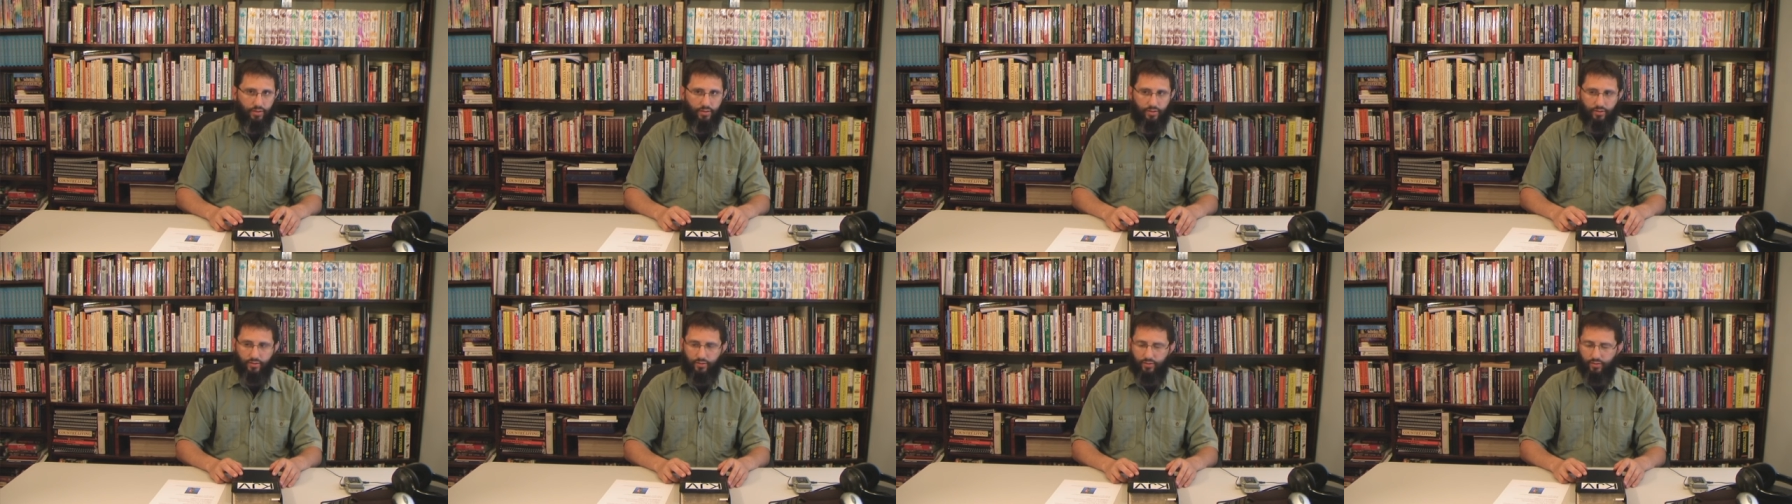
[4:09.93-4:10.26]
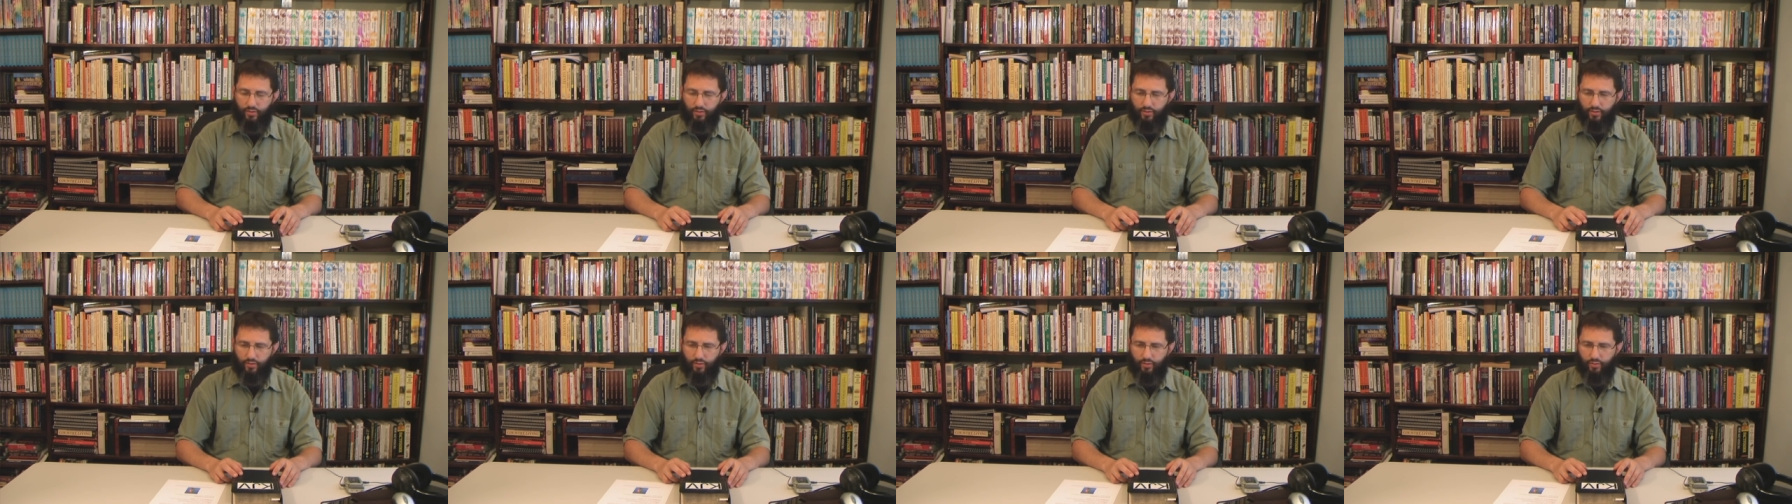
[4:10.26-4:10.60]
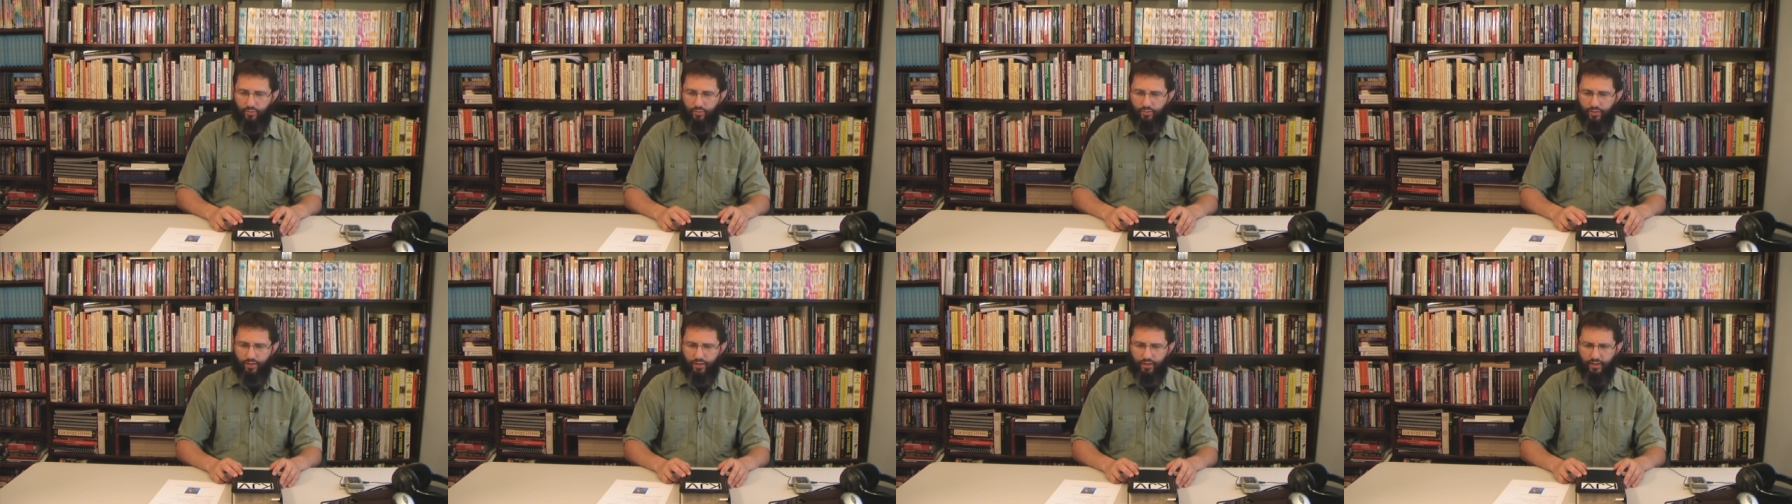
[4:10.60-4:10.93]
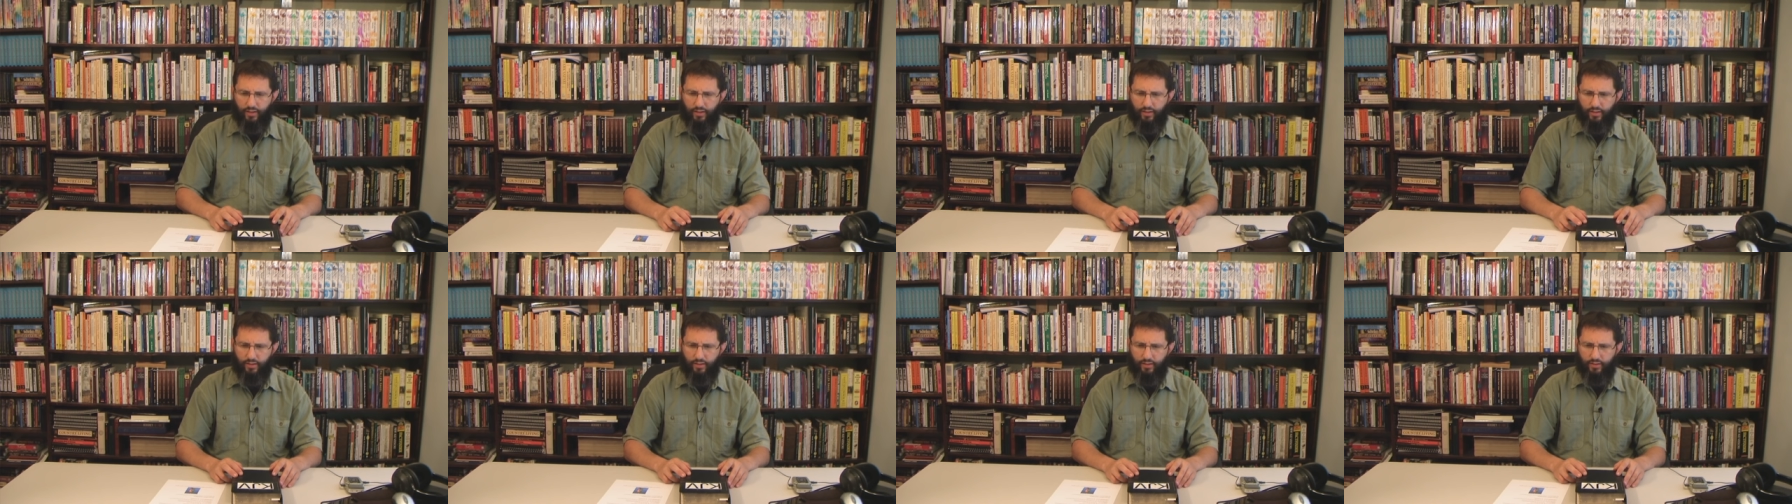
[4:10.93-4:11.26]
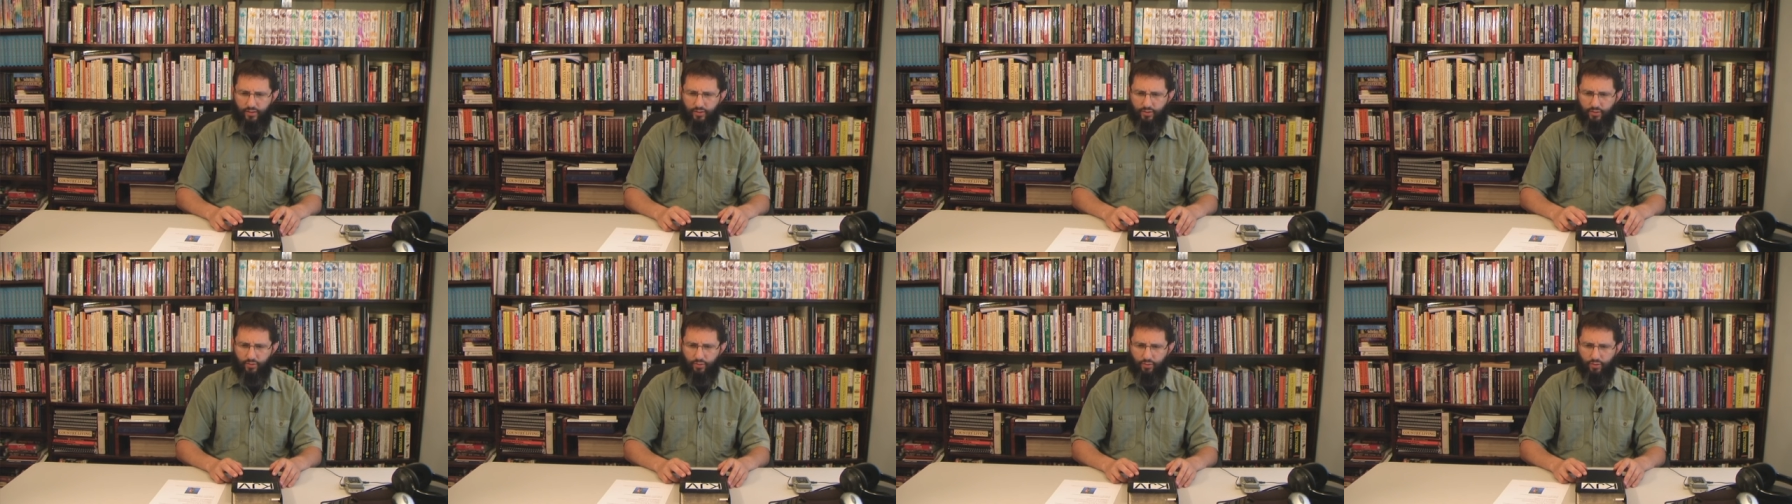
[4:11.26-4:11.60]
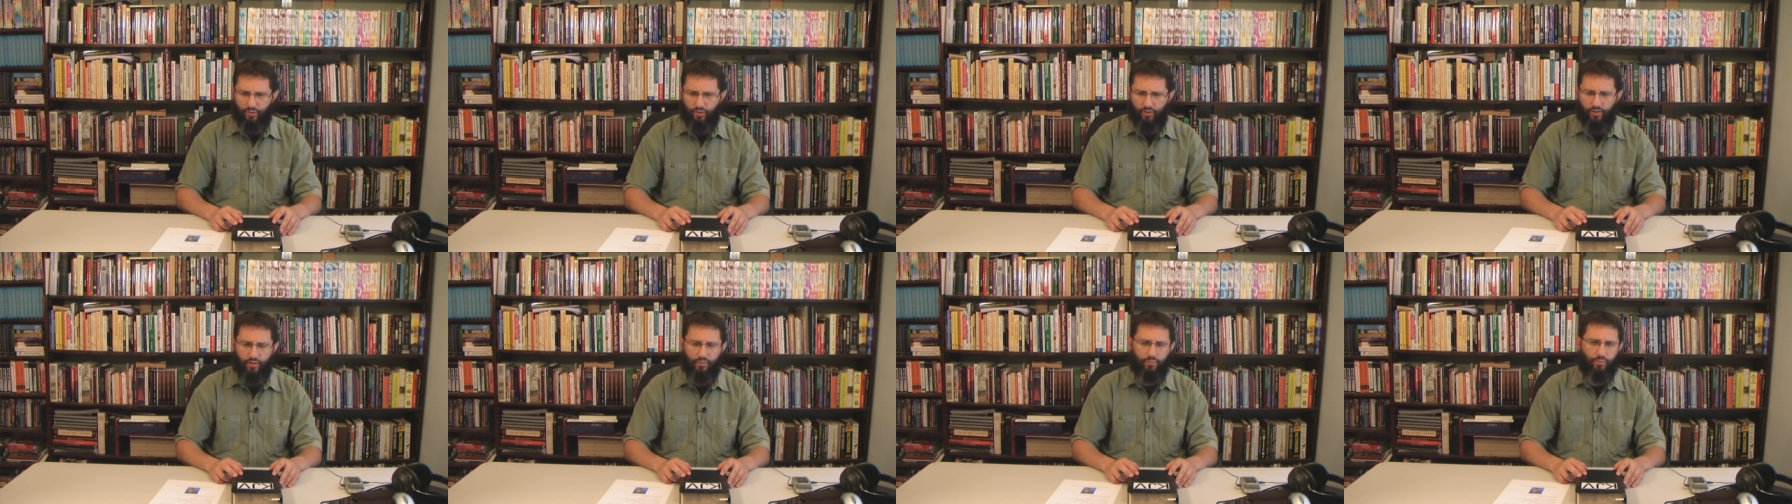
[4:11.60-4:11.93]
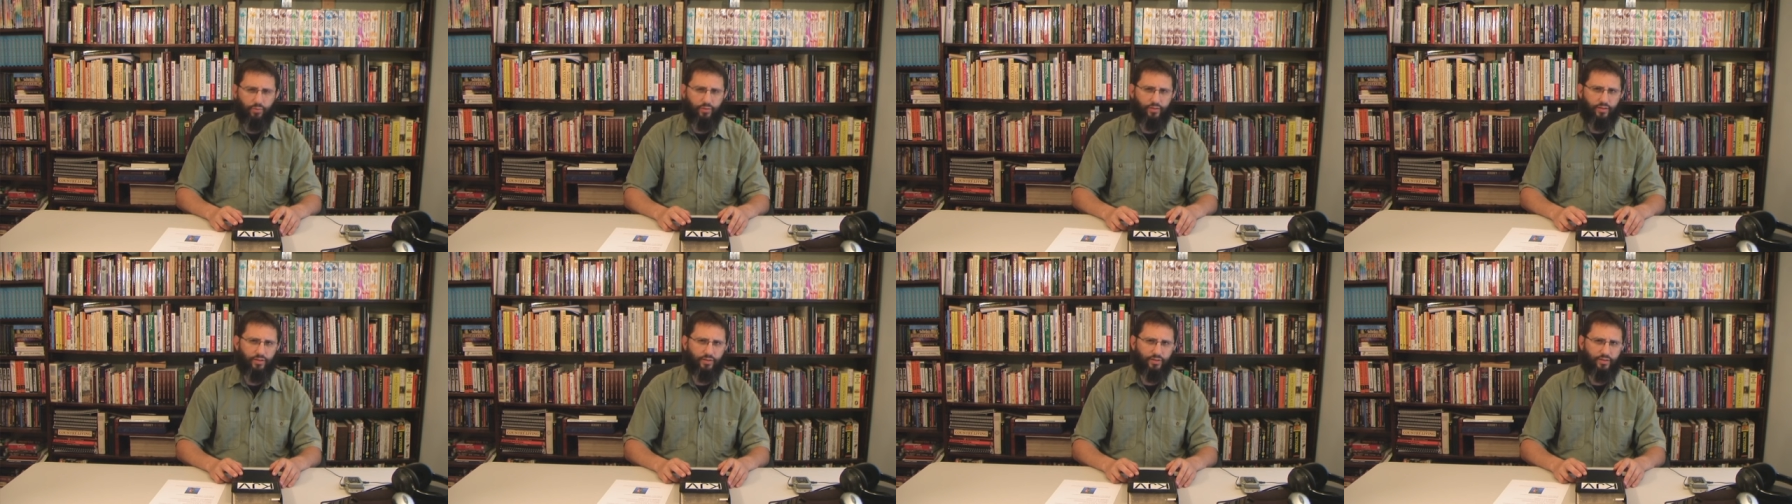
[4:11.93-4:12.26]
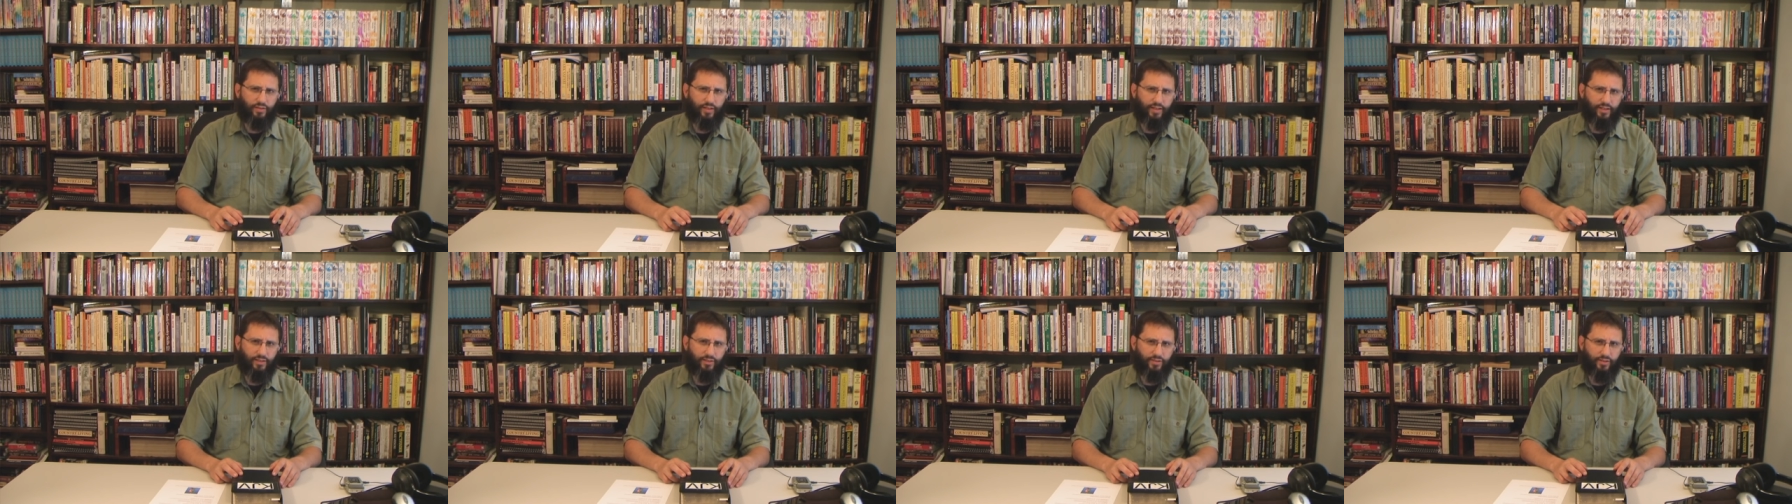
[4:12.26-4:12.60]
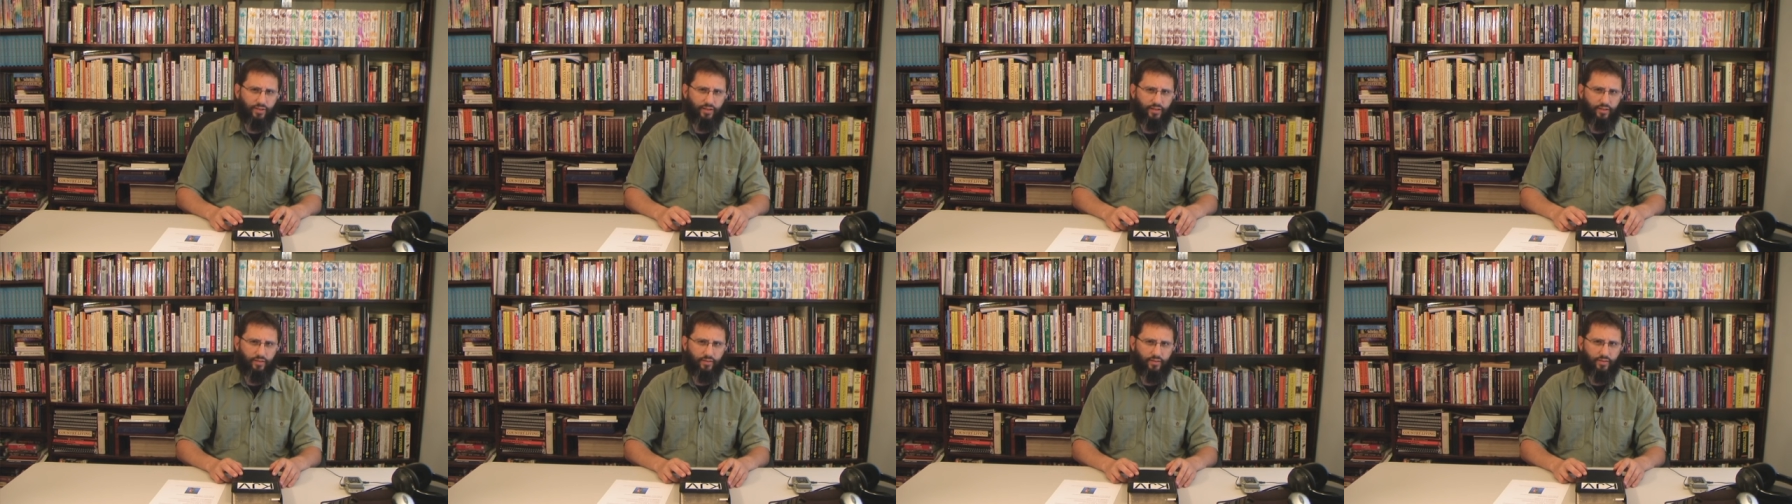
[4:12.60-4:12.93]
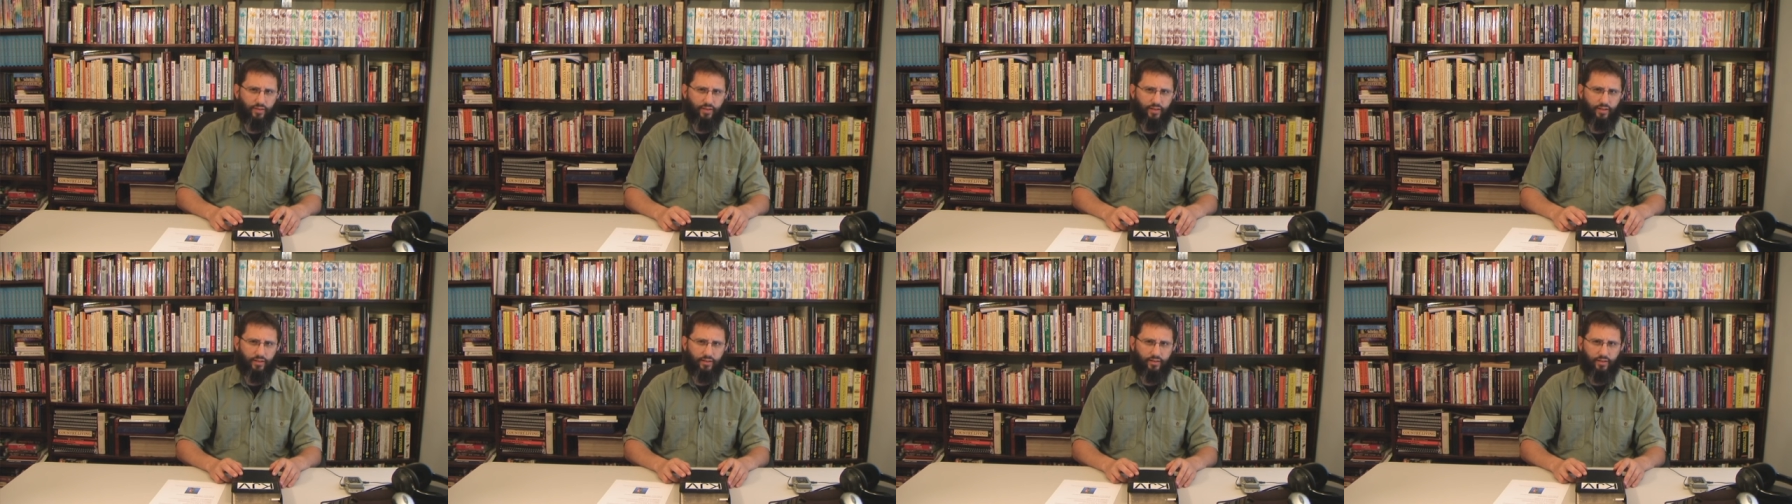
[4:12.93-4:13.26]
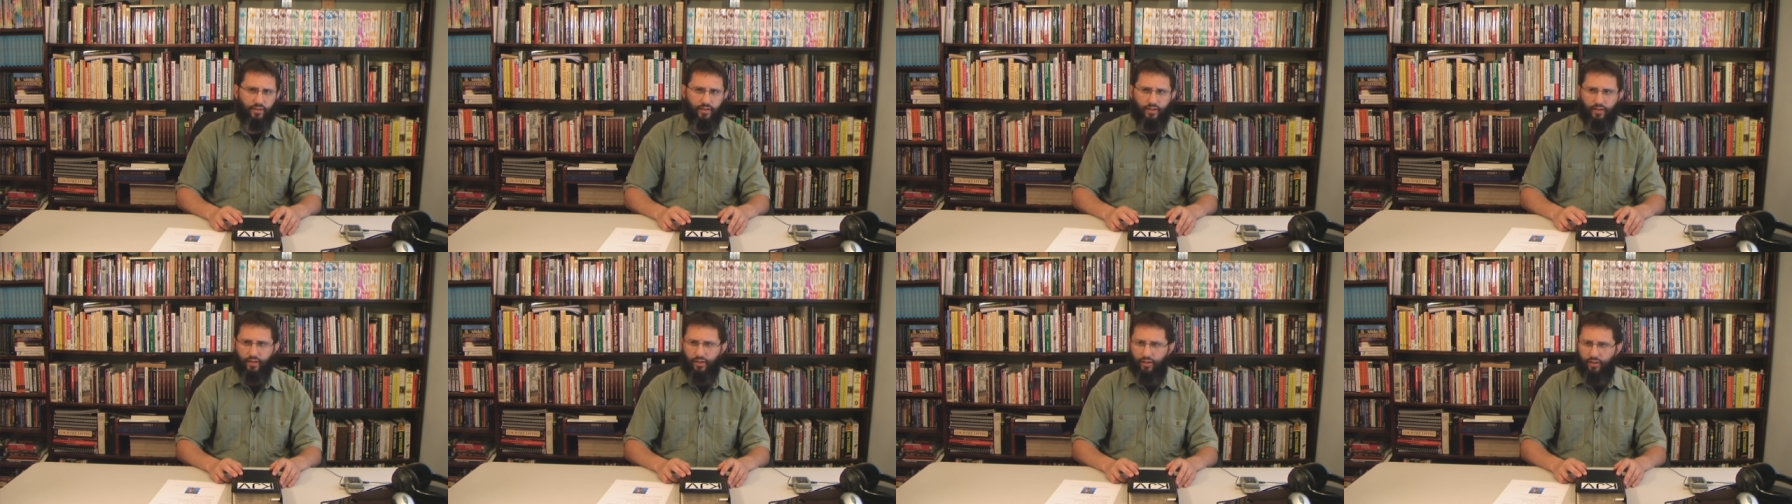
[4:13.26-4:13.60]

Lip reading: Just don't get so caught up with this date setting thing and